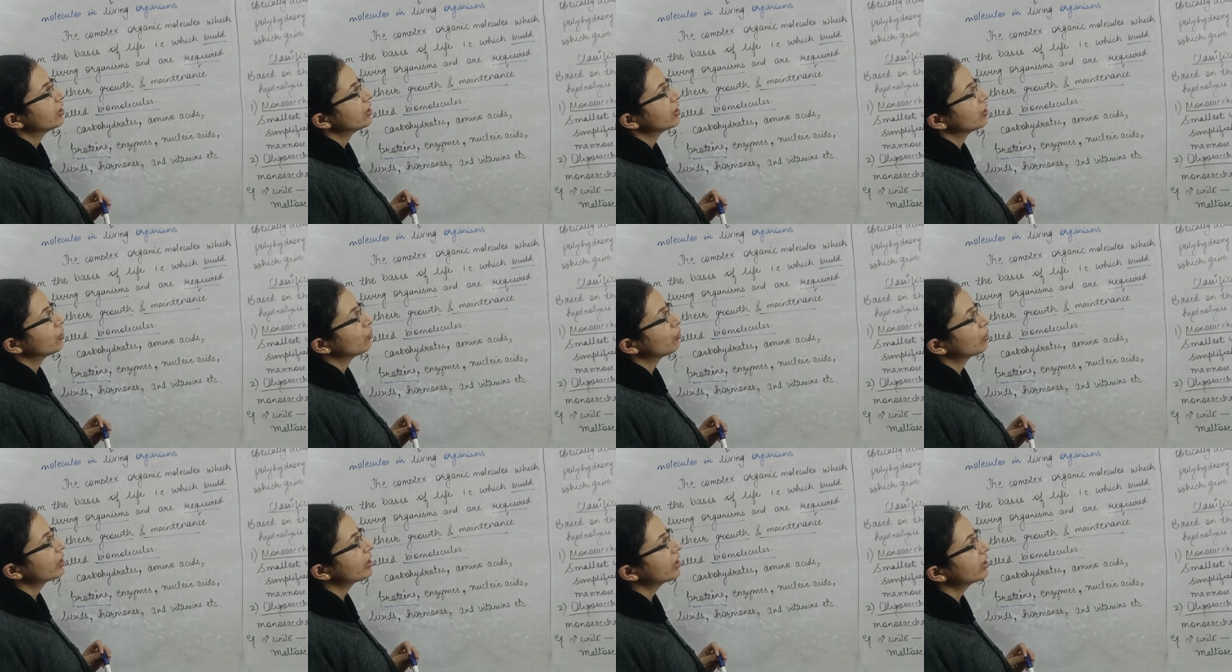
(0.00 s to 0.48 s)

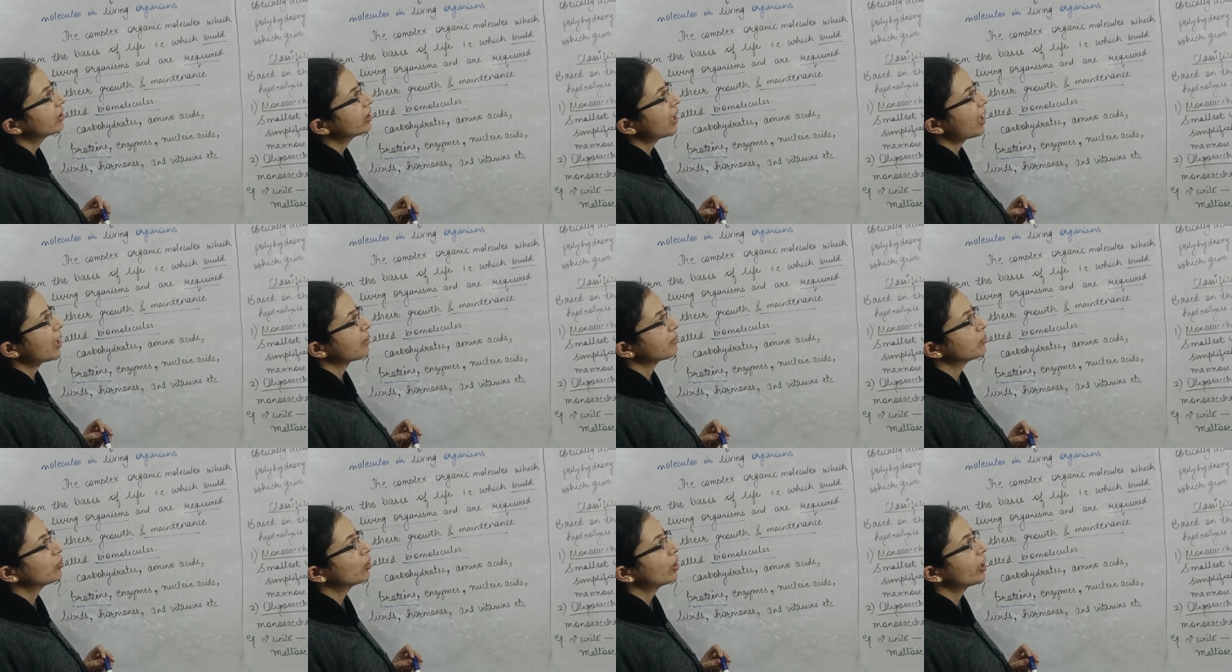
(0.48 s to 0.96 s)
Now what are
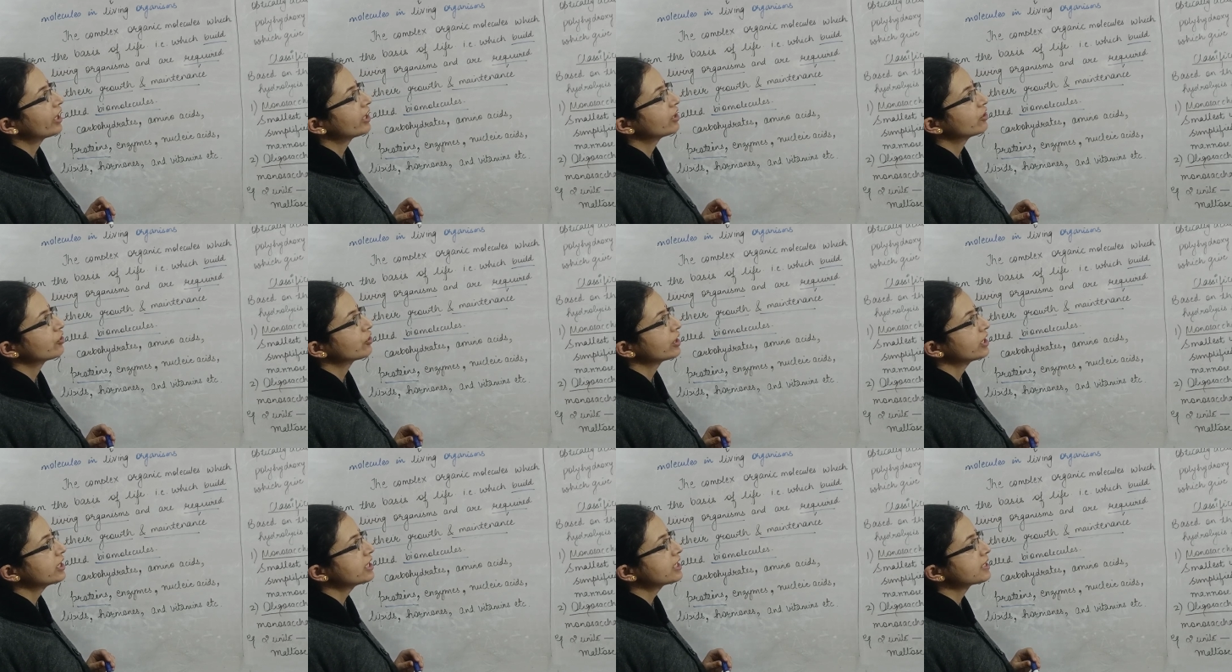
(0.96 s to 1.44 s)

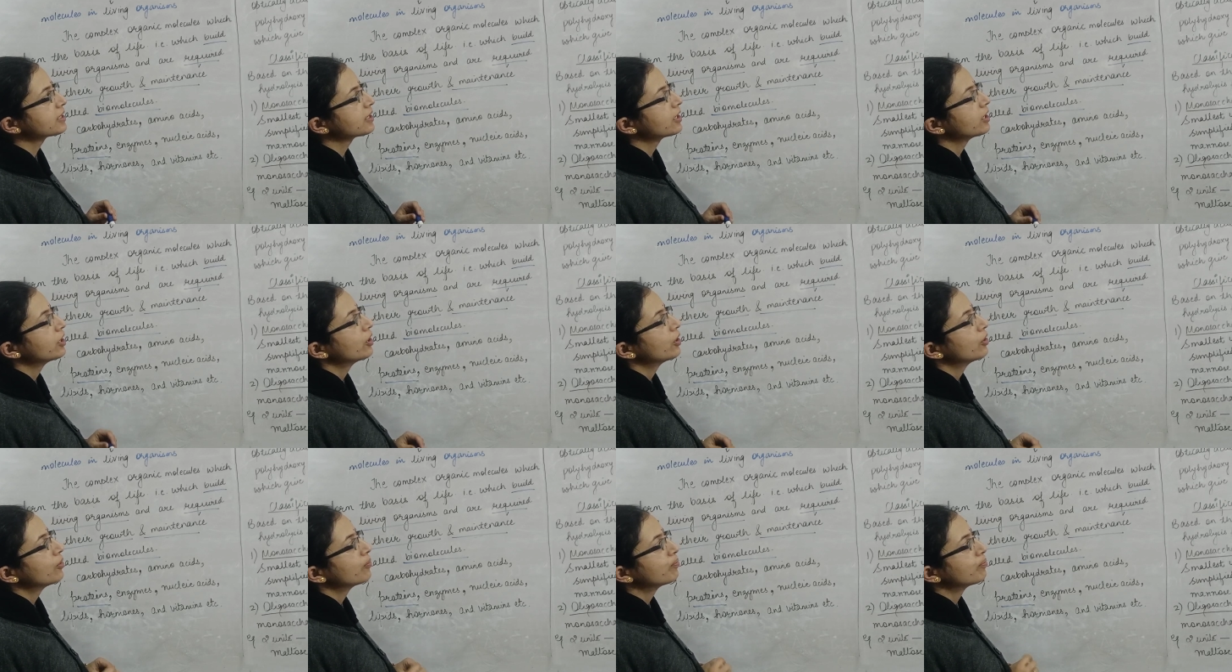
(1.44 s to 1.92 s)
carbohydrates?
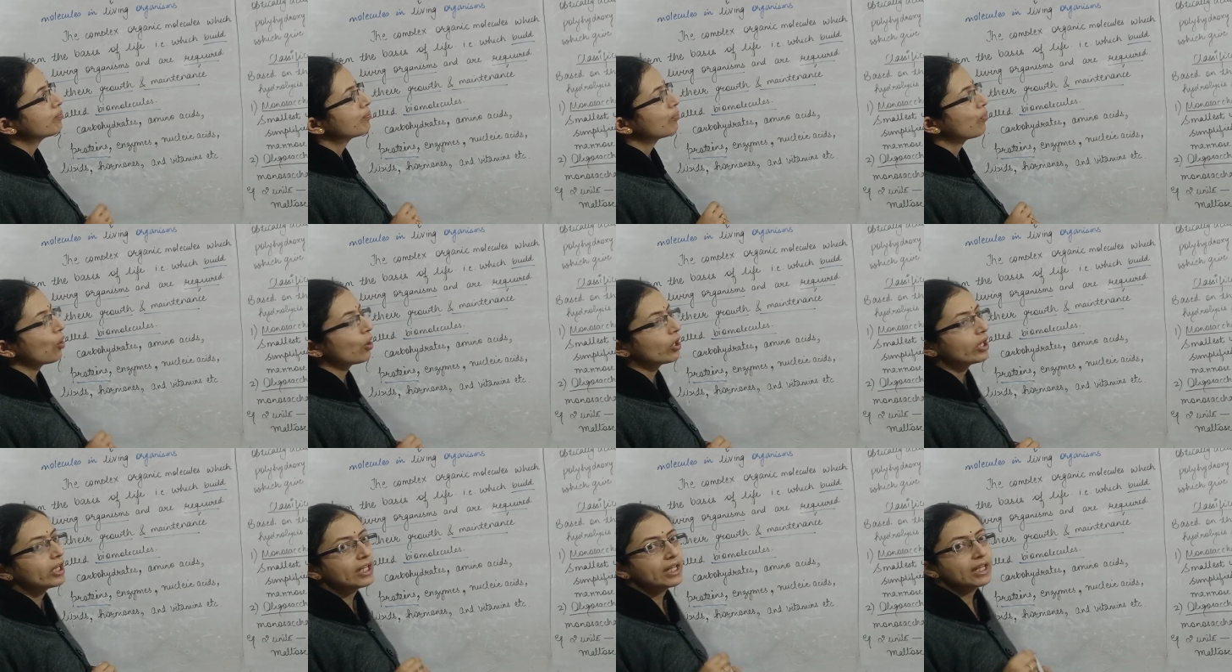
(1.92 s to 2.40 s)

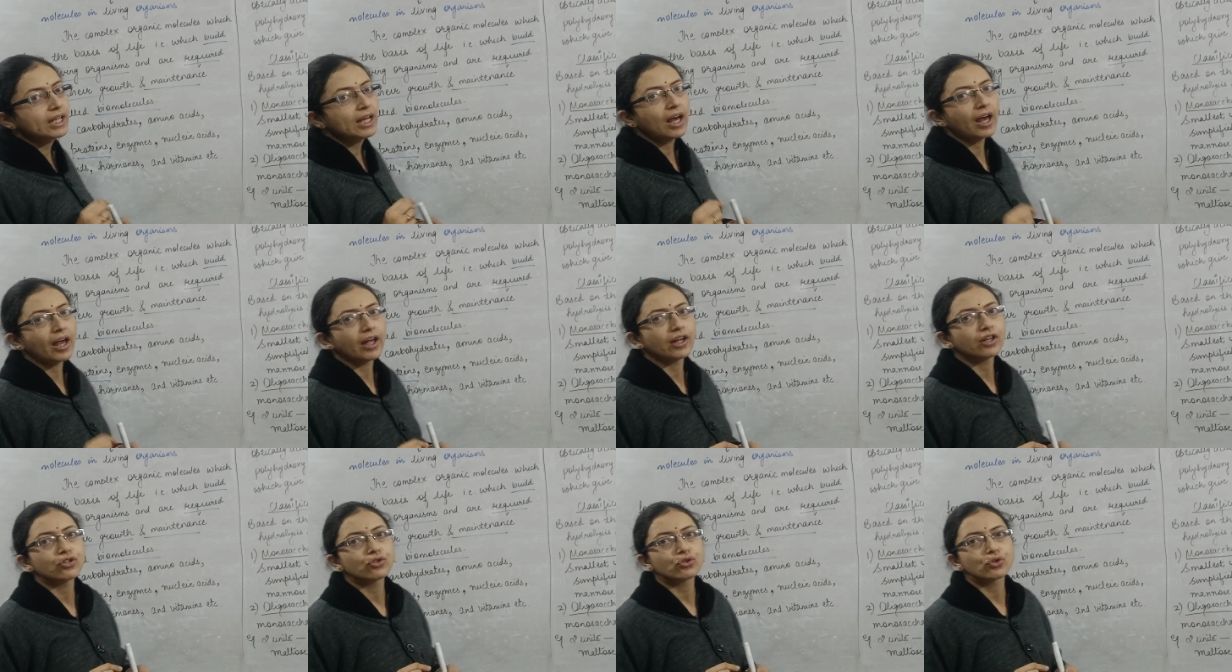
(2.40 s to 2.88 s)

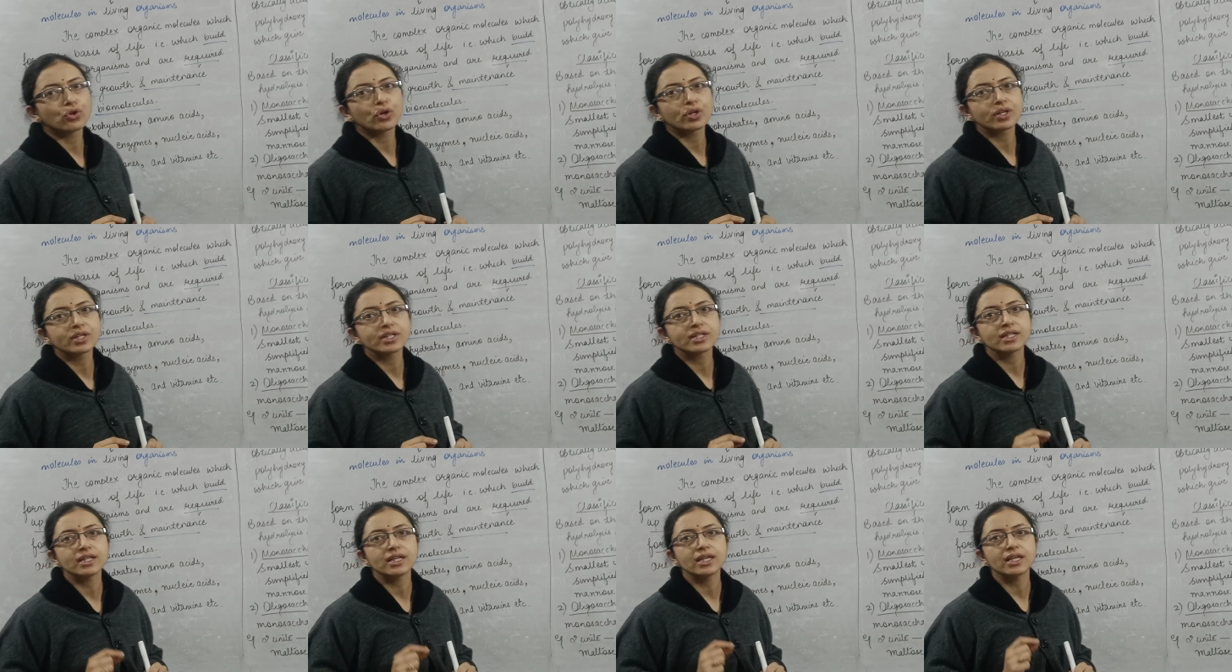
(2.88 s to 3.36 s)

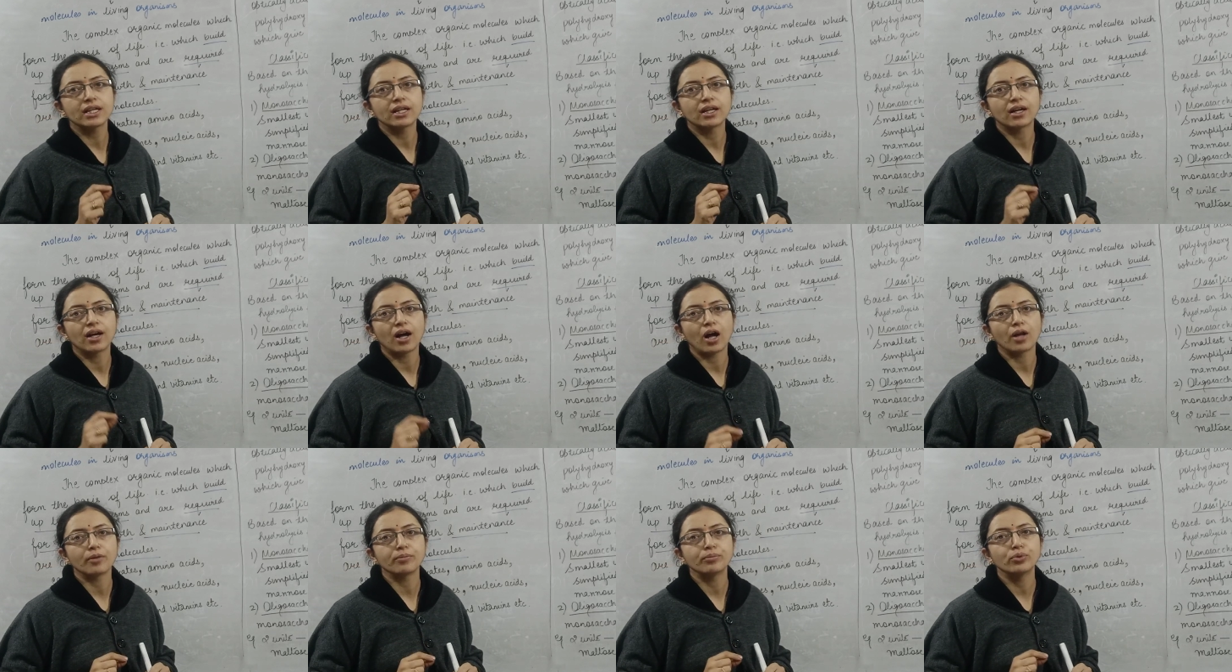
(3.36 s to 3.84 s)

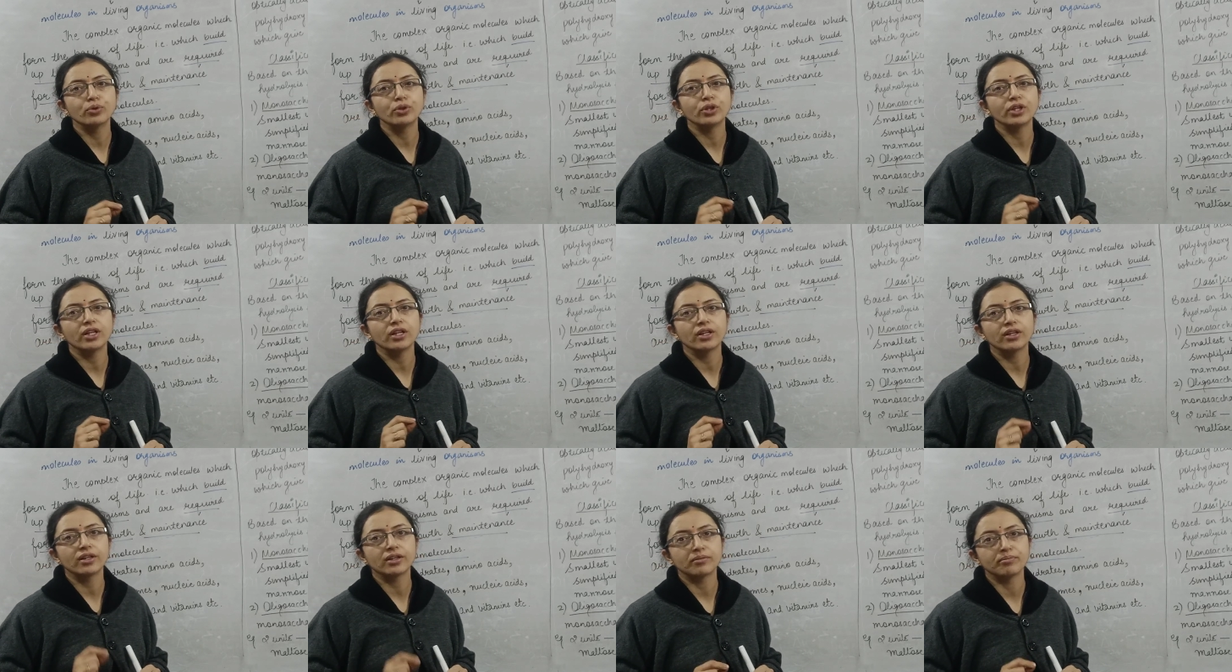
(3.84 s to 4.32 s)

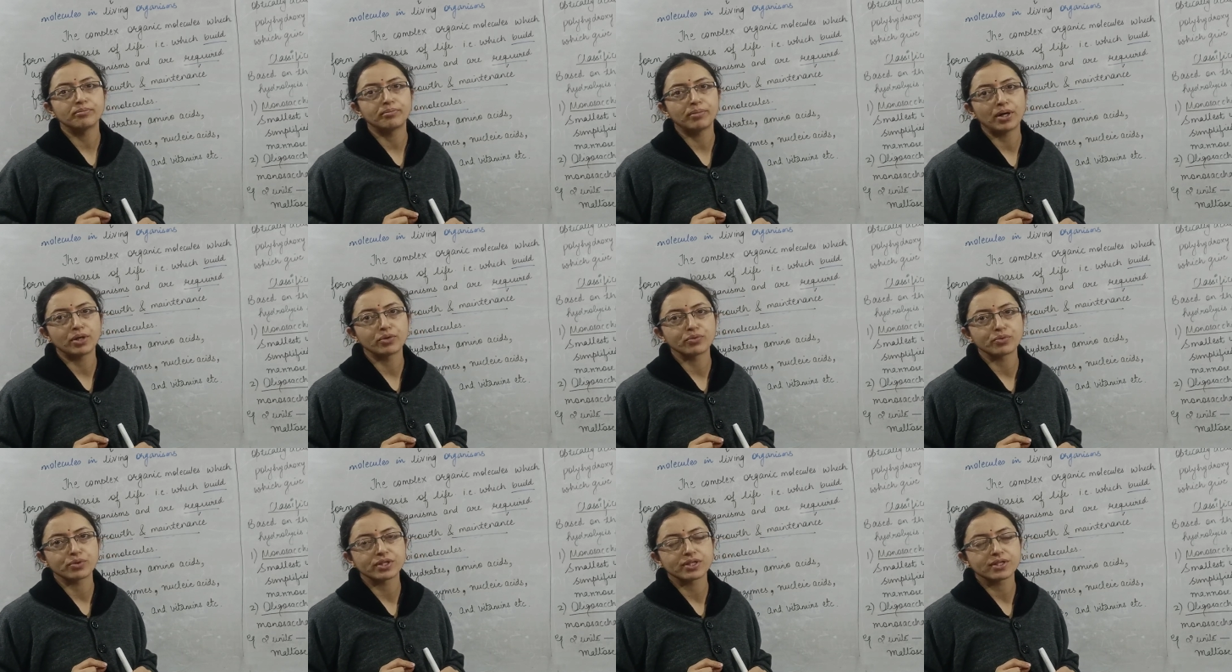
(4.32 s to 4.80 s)
Polyhydroxycarbonyl
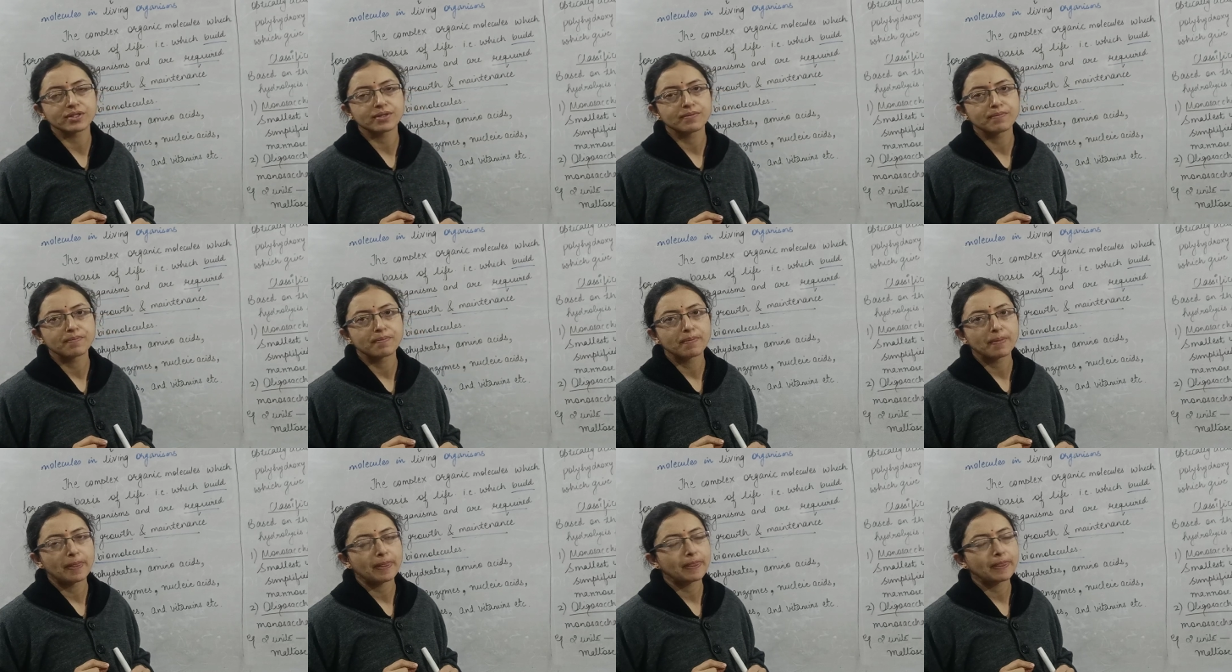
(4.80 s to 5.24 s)
compounds.